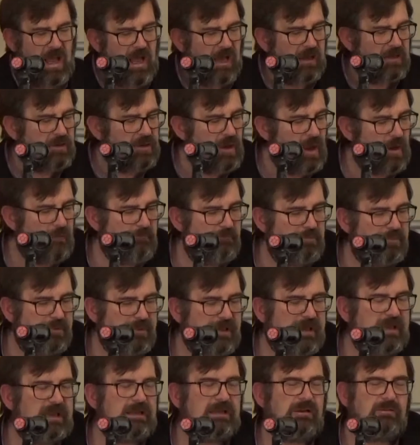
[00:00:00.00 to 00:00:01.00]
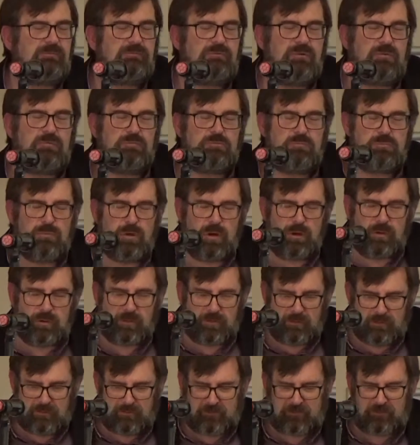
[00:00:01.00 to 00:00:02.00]
had completely
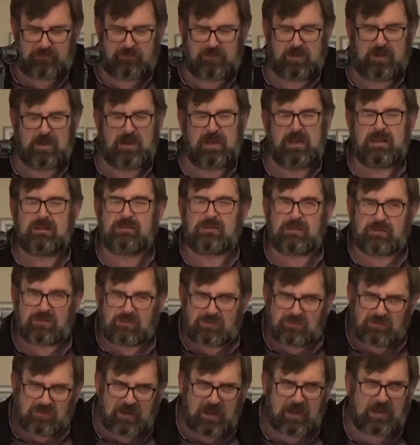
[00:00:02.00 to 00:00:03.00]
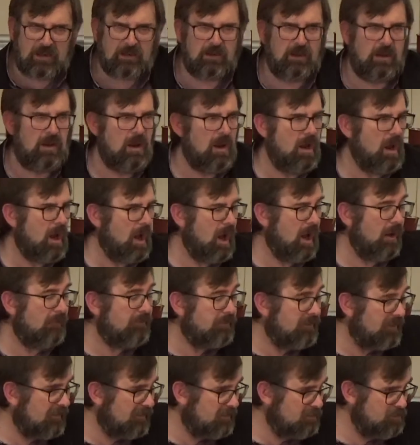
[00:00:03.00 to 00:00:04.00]
removed the sin
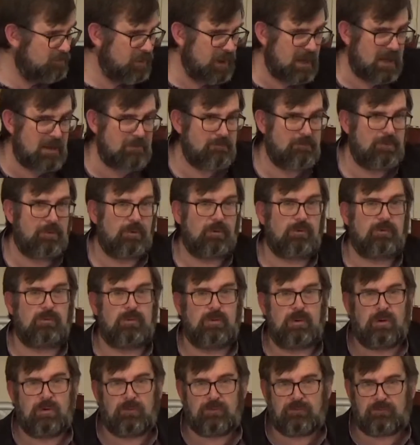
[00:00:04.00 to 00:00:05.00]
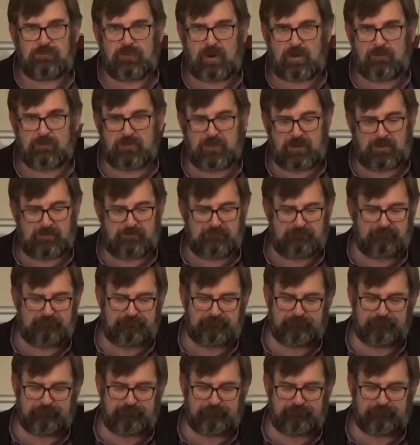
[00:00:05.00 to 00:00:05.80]
of his people from them.